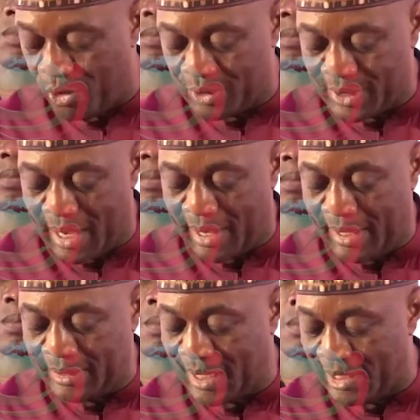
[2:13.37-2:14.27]
Concern
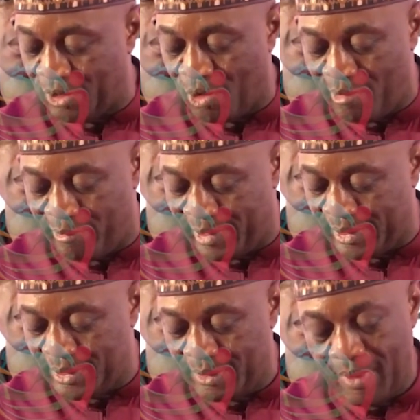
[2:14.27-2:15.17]
raised at the
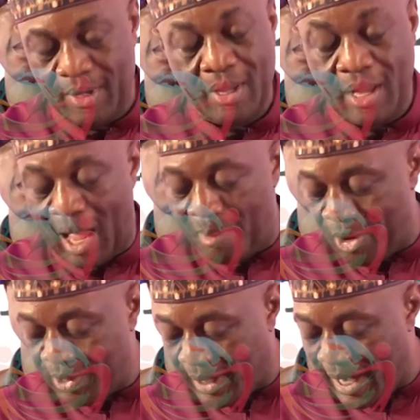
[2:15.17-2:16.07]
conference about the